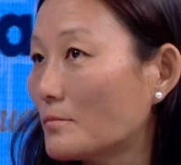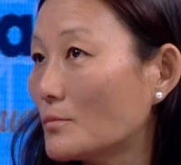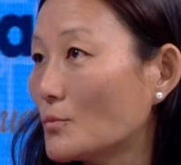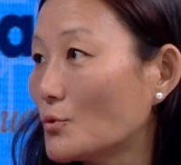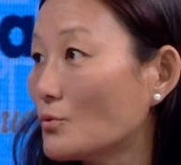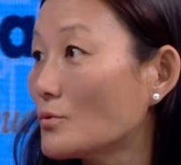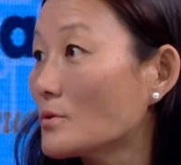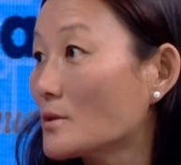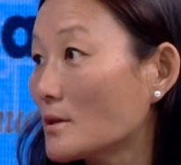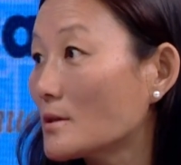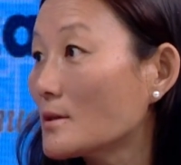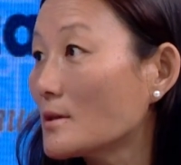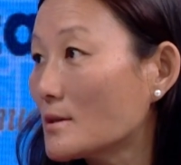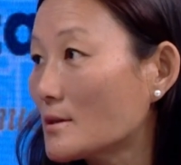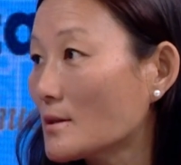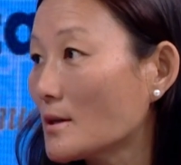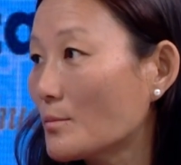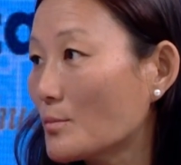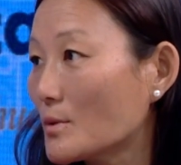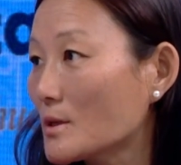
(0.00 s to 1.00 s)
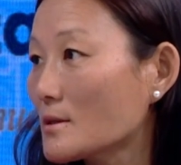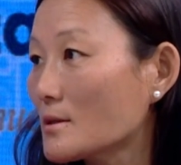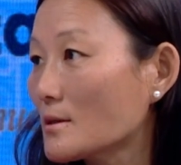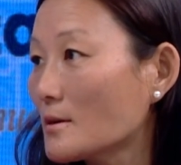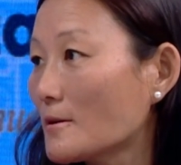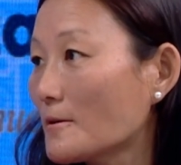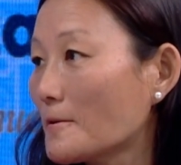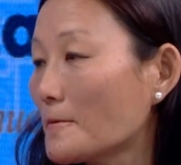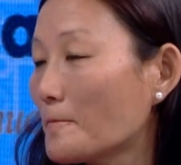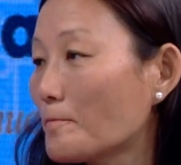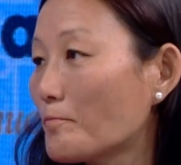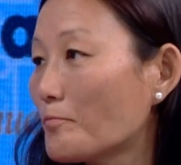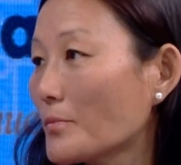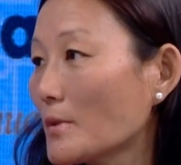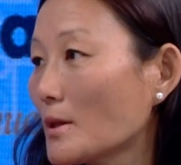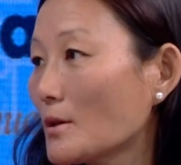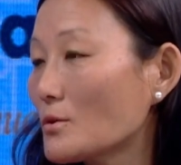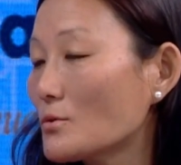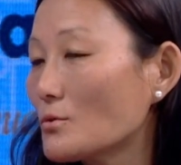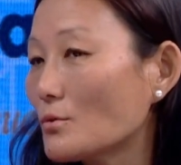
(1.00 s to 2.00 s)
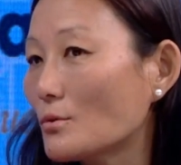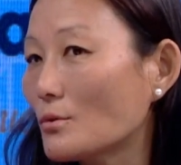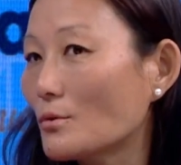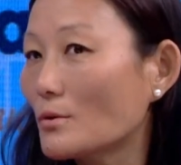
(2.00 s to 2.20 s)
use the eCMS. So